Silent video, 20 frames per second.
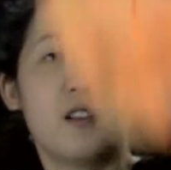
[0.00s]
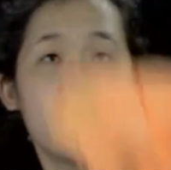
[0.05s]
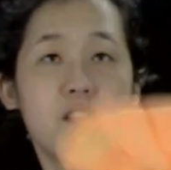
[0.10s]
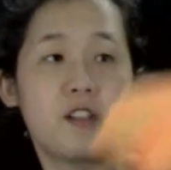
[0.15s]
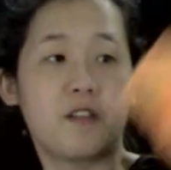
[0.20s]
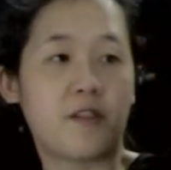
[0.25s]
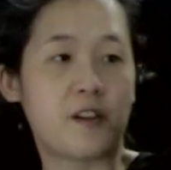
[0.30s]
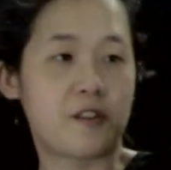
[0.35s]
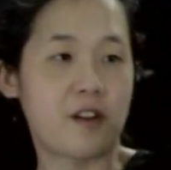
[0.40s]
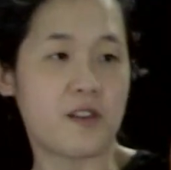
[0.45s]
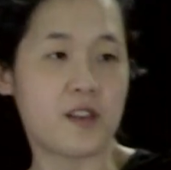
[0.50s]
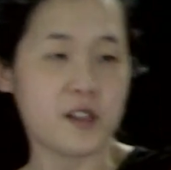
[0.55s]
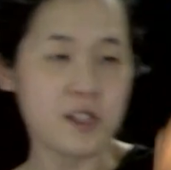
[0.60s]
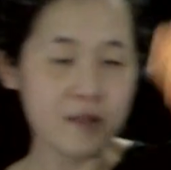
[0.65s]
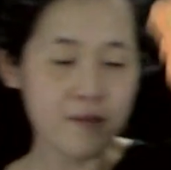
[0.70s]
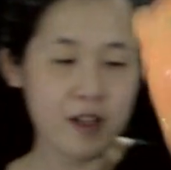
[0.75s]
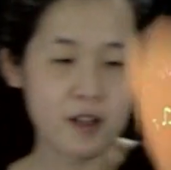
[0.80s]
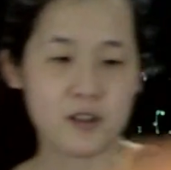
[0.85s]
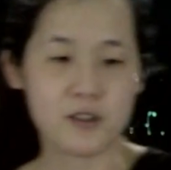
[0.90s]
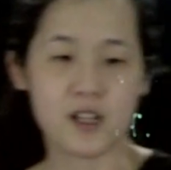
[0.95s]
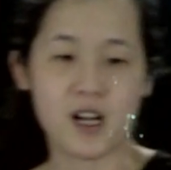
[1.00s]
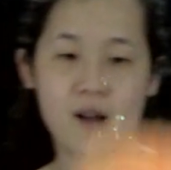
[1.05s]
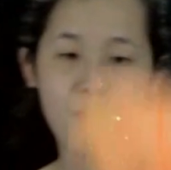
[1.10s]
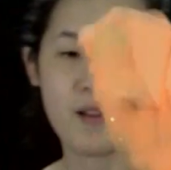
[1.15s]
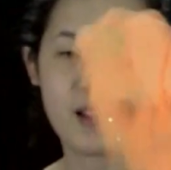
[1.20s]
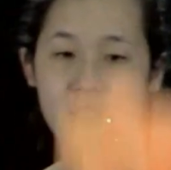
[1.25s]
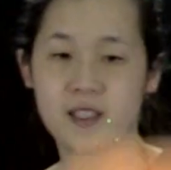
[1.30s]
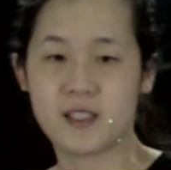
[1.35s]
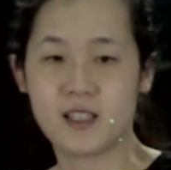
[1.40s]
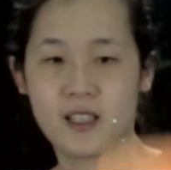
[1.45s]
so for transition metal
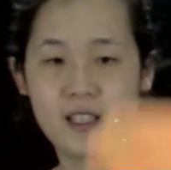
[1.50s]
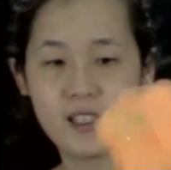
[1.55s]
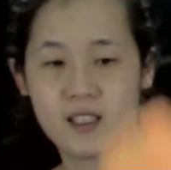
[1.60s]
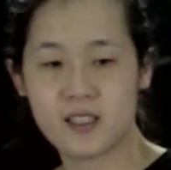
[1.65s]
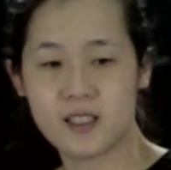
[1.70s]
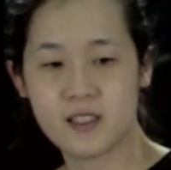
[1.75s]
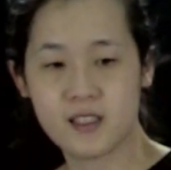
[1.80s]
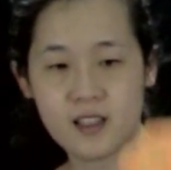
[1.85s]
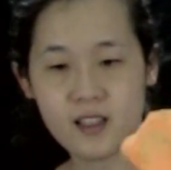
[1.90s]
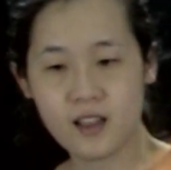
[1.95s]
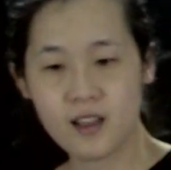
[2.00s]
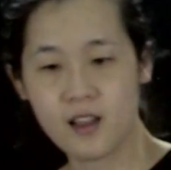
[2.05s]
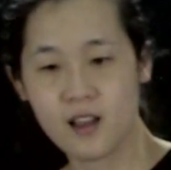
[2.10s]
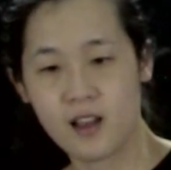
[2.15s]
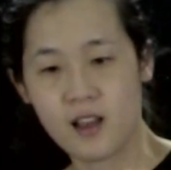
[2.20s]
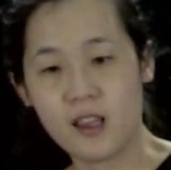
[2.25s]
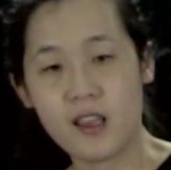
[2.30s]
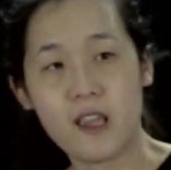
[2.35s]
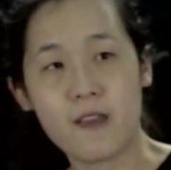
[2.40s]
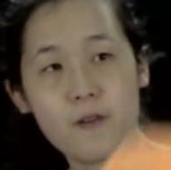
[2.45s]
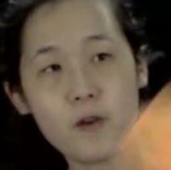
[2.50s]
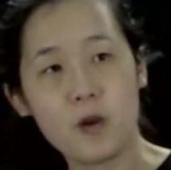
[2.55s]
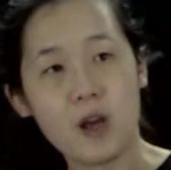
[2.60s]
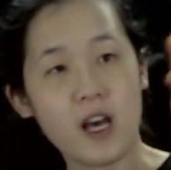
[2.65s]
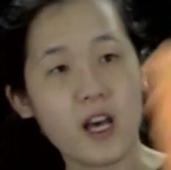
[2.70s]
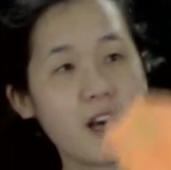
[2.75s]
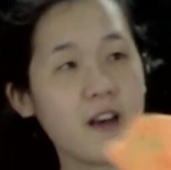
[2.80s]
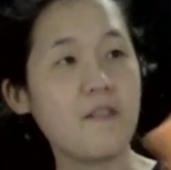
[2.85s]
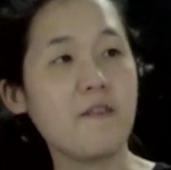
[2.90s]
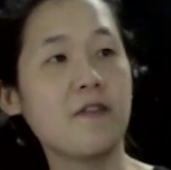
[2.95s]
complexes, if you
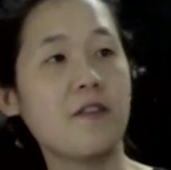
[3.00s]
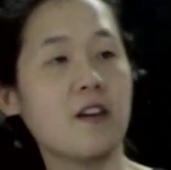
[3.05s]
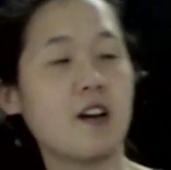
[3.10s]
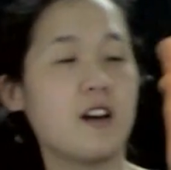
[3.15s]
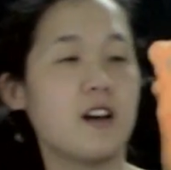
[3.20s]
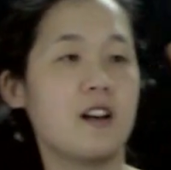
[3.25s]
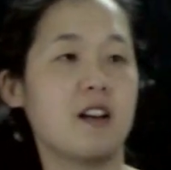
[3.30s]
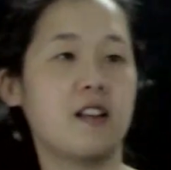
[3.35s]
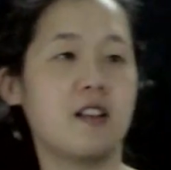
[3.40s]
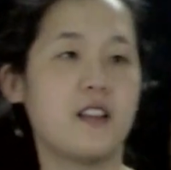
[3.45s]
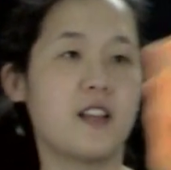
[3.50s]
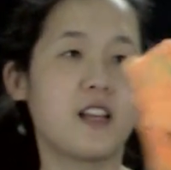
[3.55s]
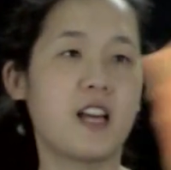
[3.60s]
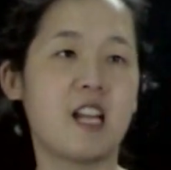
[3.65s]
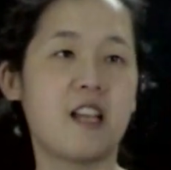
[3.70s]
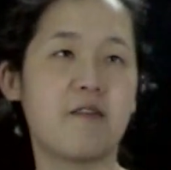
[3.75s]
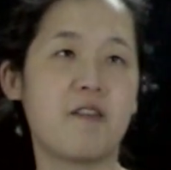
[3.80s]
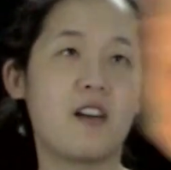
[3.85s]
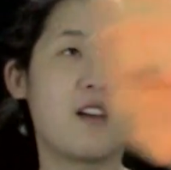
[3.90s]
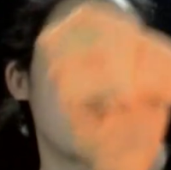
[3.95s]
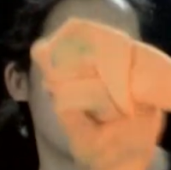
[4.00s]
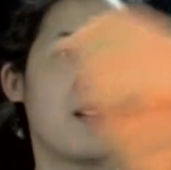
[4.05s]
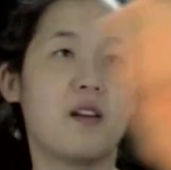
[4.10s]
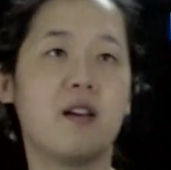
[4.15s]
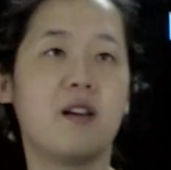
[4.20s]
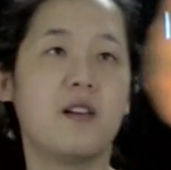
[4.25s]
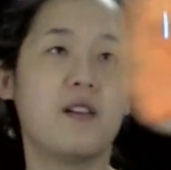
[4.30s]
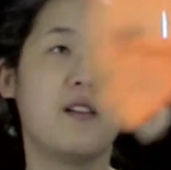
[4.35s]
have a kind of a